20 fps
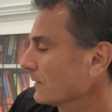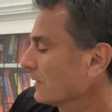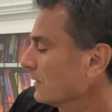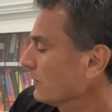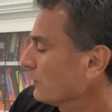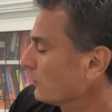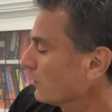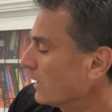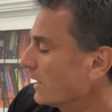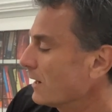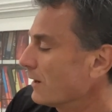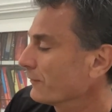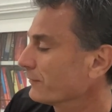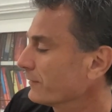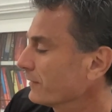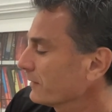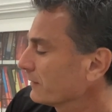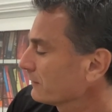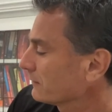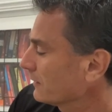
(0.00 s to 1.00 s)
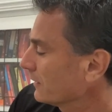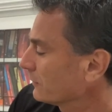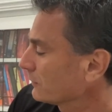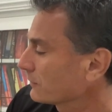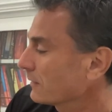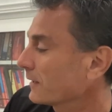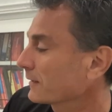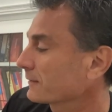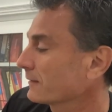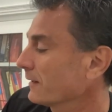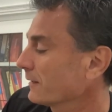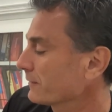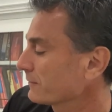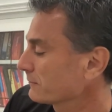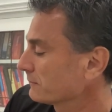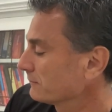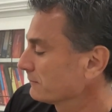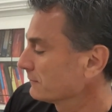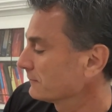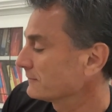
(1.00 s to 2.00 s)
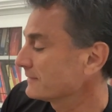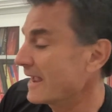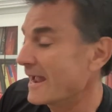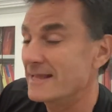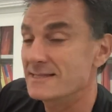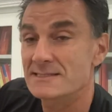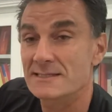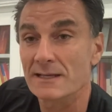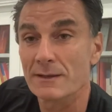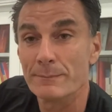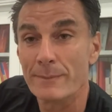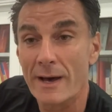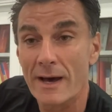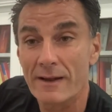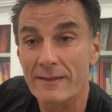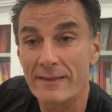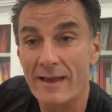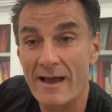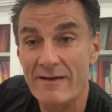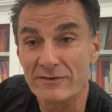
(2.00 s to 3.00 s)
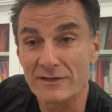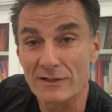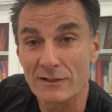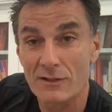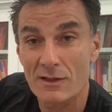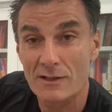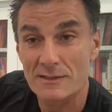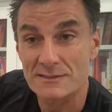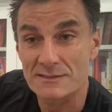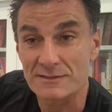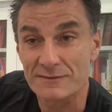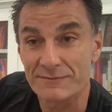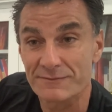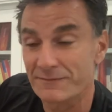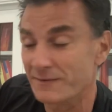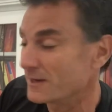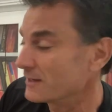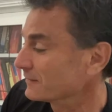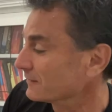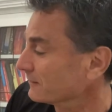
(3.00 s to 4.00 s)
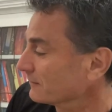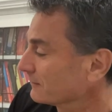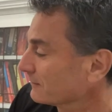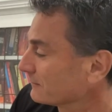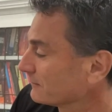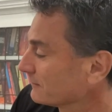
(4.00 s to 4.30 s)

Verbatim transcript: Oh wow, they, they look like they're dancing about it, they're having lots of fun.